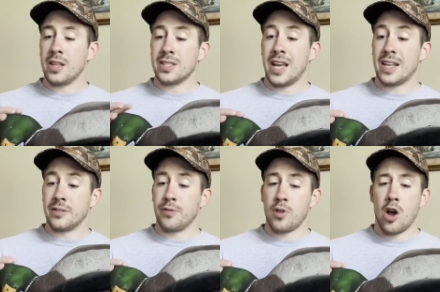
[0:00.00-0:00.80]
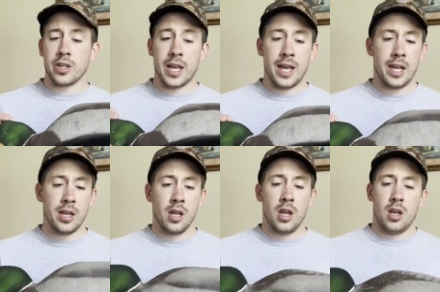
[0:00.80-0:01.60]
It has a flocked head.
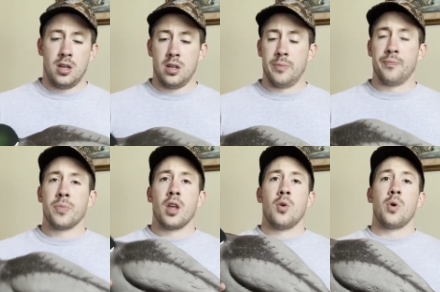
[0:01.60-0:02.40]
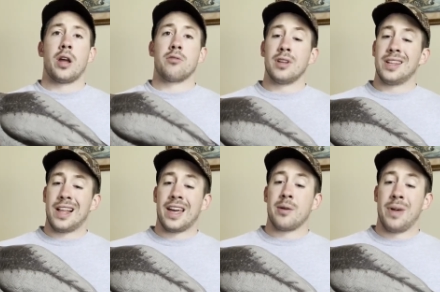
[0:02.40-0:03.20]
What I really
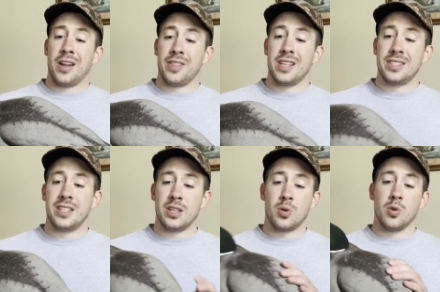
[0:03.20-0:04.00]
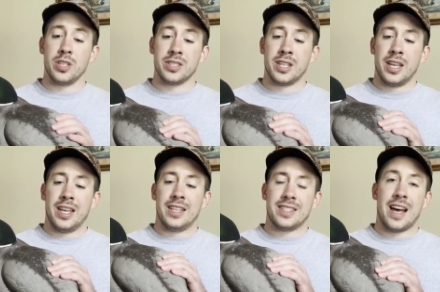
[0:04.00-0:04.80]
like about these decoys
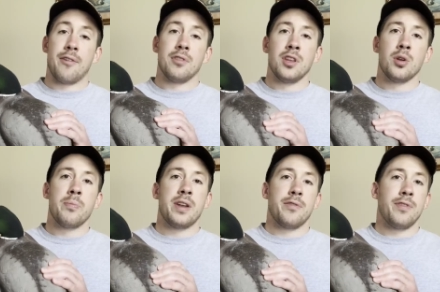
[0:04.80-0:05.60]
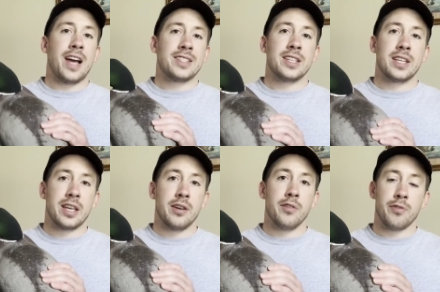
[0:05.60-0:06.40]
is that little bit of flex and
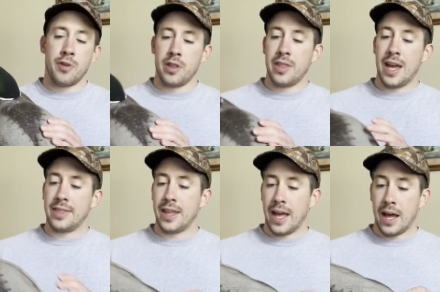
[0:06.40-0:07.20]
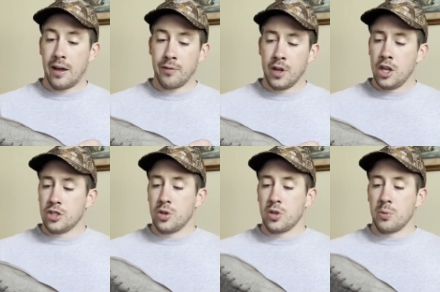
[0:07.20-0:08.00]
give that they have.
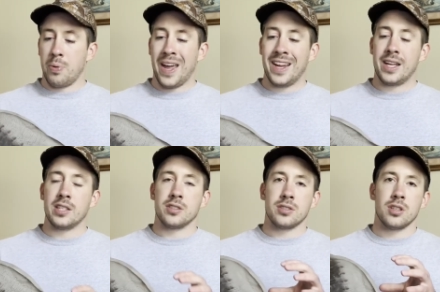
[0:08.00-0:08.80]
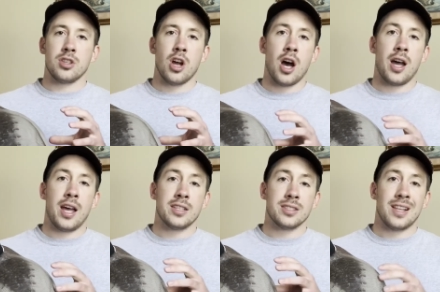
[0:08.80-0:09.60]
So your paint is not
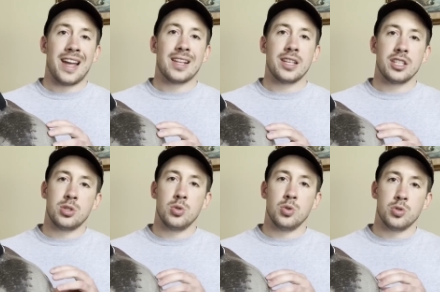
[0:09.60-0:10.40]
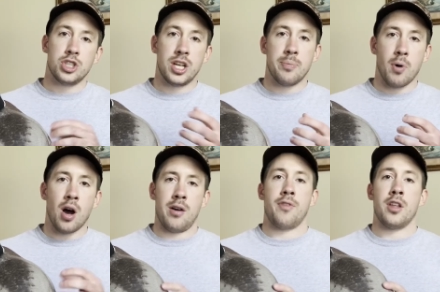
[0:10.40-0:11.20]
as likely to chip
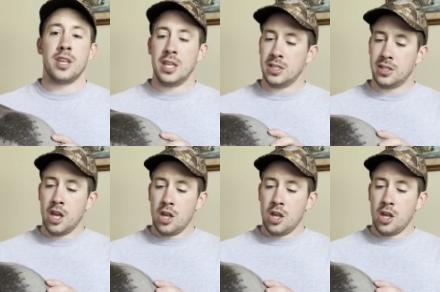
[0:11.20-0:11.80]
off on these.